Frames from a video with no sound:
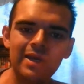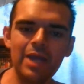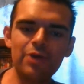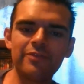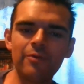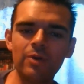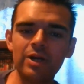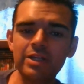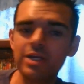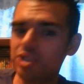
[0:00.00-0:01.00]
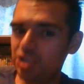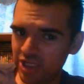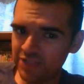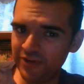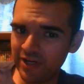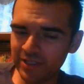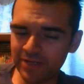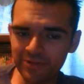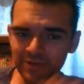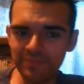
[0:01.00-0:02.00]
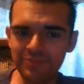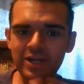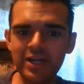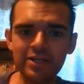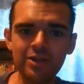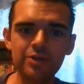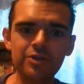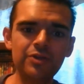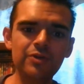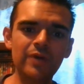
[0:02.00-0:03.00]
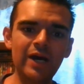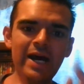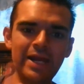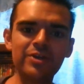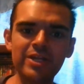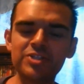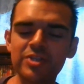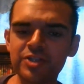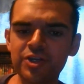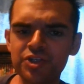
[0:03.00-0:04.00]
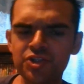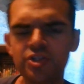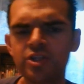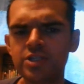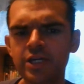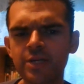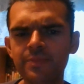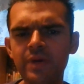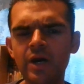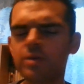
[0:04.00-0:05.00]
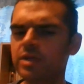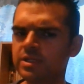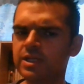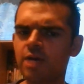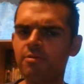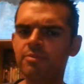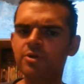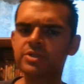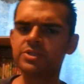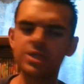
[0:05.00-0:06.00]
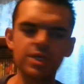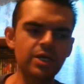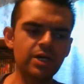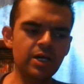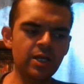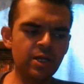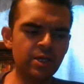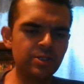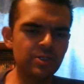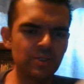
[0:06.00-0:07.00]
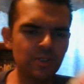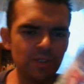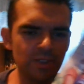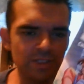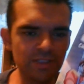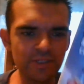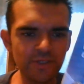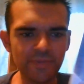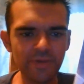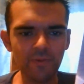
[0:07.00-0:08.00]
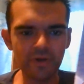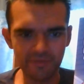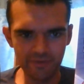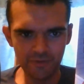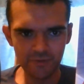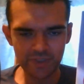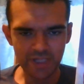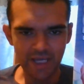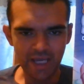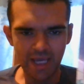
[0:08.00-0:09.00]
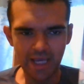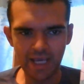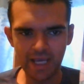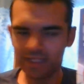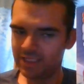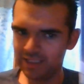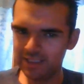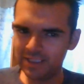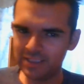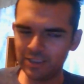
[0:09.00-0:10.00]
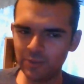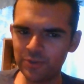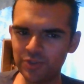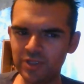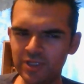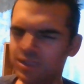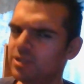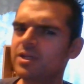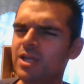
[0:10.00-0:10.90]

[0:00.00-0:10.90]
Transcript: Hey everyone, GXVL here with a brand new Iron Age discussion talking about indie comic books, and this is going to be one of those. And yes, I know what you're thinking.